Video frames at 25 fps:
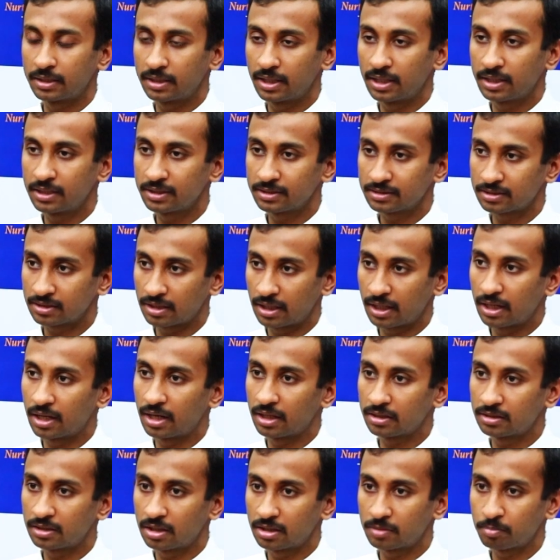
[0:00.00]
there is
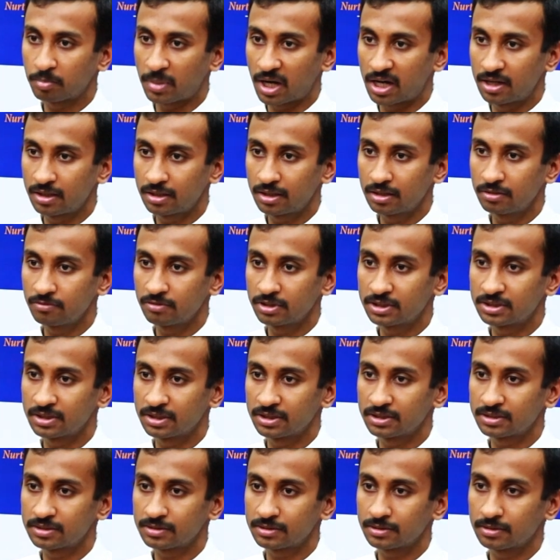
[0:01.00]
another party which
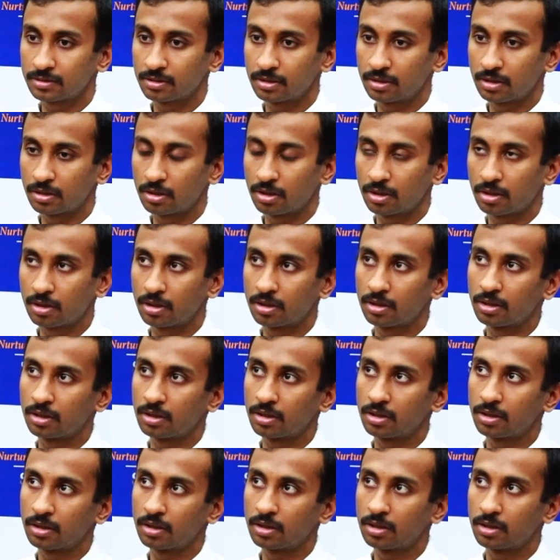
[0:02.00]
is
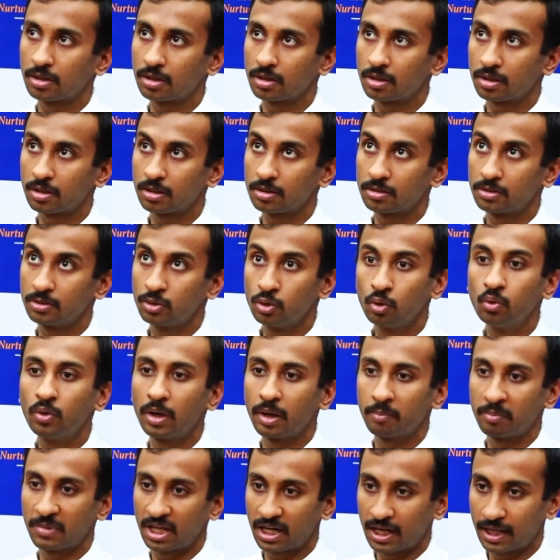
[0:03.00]

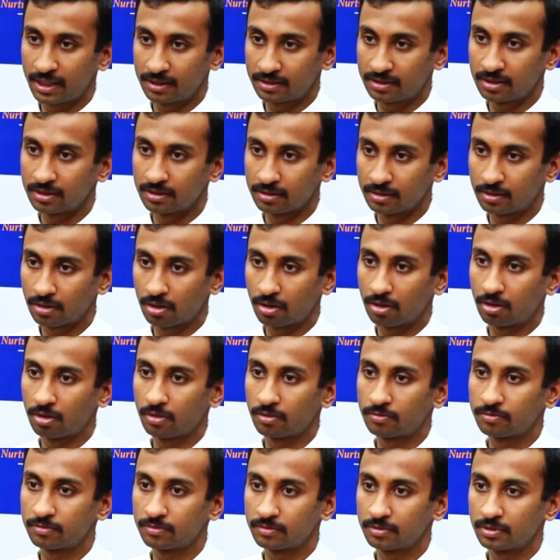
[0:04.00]
UML, I think,
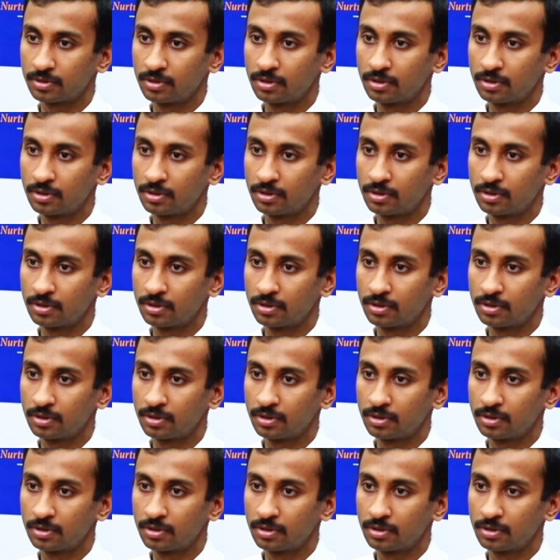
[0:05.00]
of